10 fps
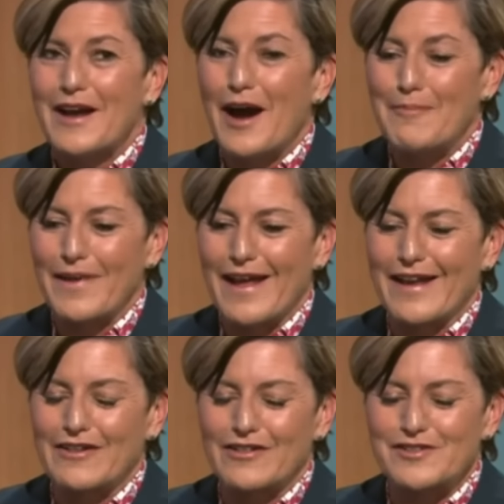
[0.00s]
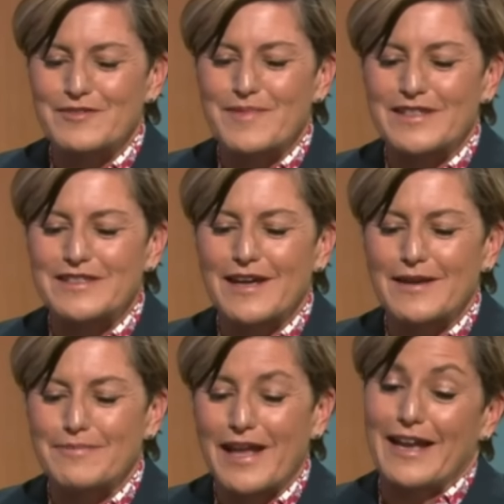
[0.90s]
I'm planning not to,
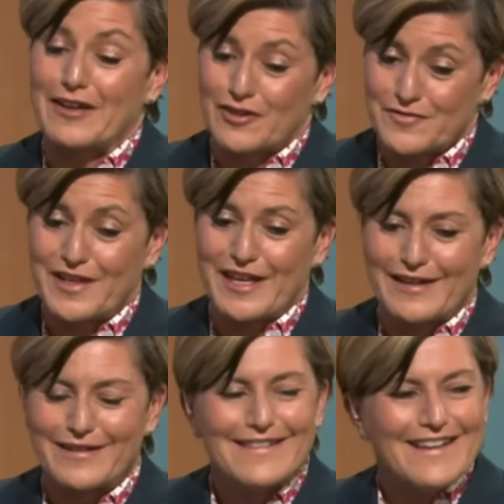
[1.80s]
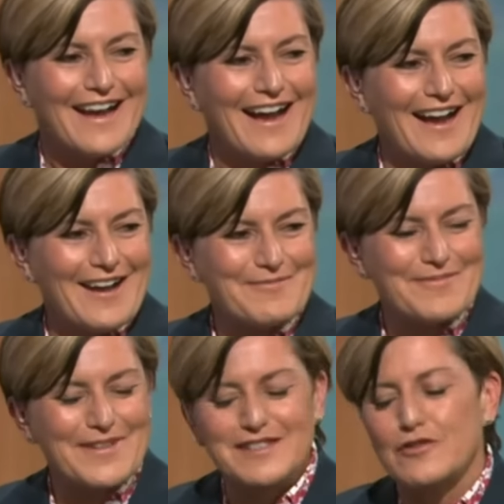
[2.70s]
but planning not to forget it.
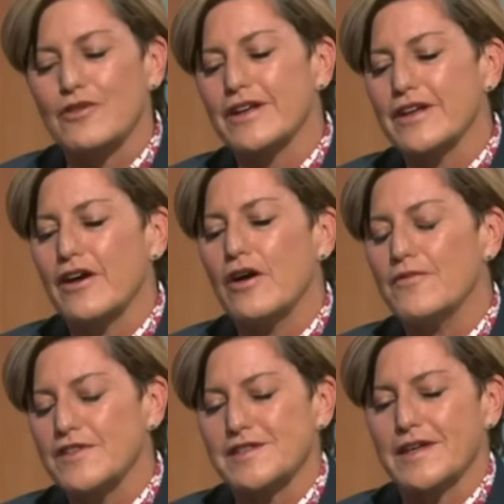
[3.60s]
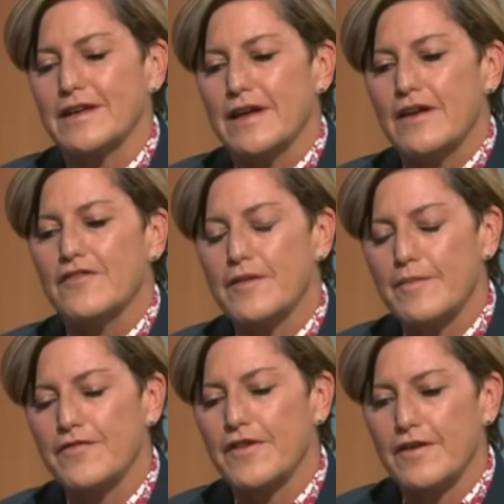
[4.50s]
But look, yeah, obviously,
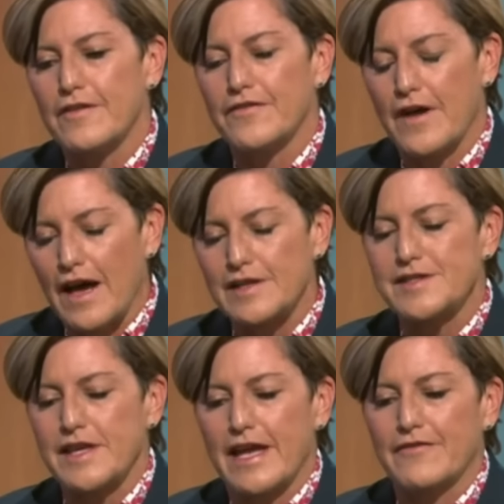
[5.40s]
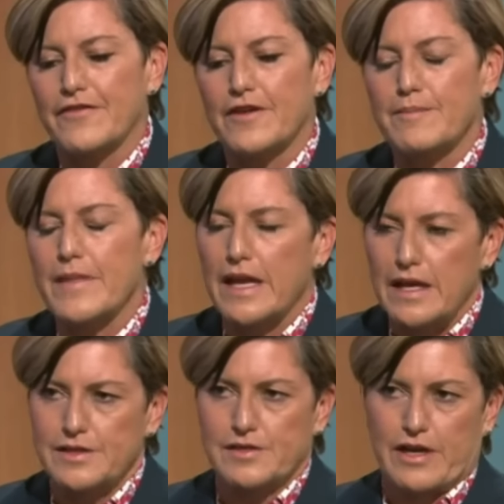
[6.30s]
for us and for
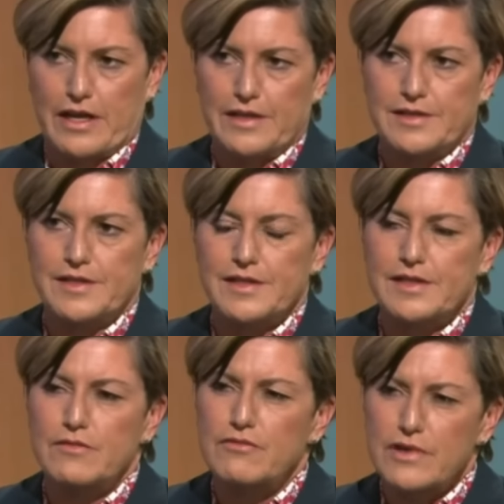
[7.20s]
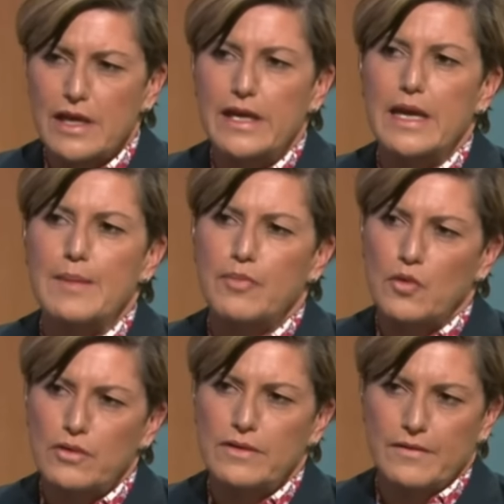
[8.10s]
many Australians, this is a really
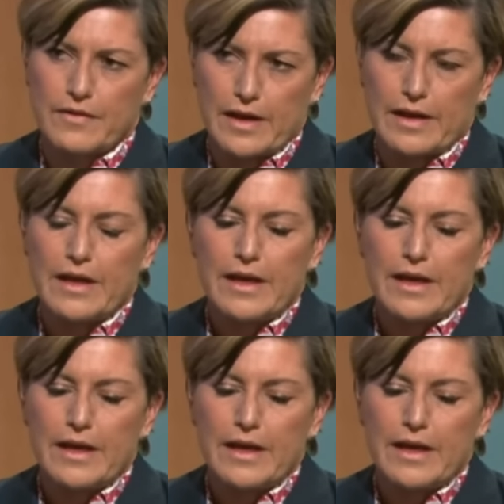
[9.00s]
important thing.